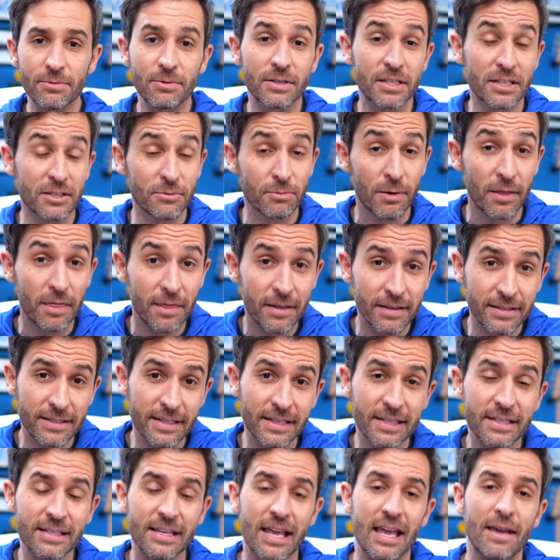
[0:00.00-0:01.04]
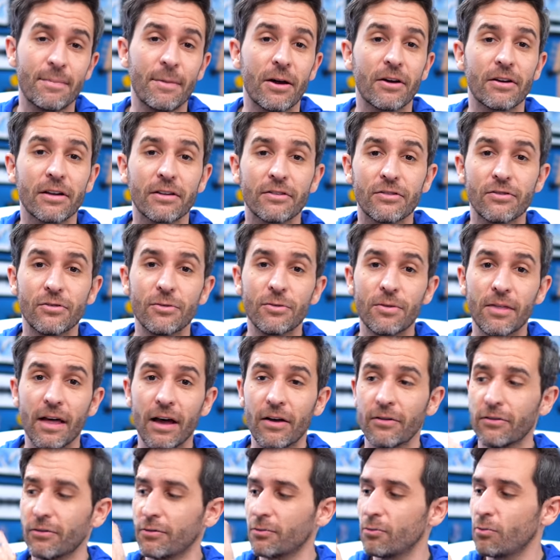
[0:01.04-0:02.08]
which is what this is, came out in
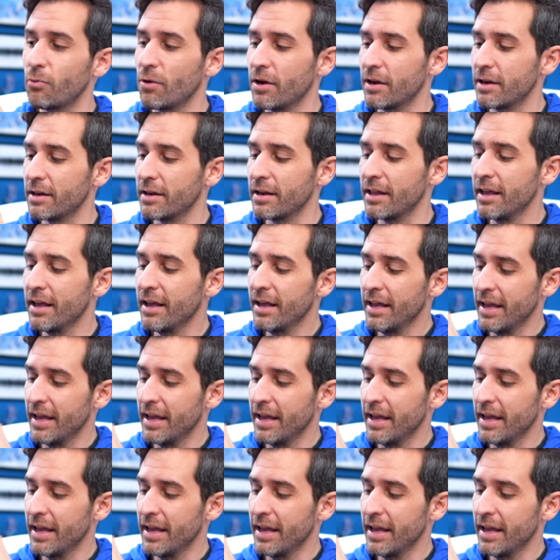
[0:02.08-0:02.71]
2001.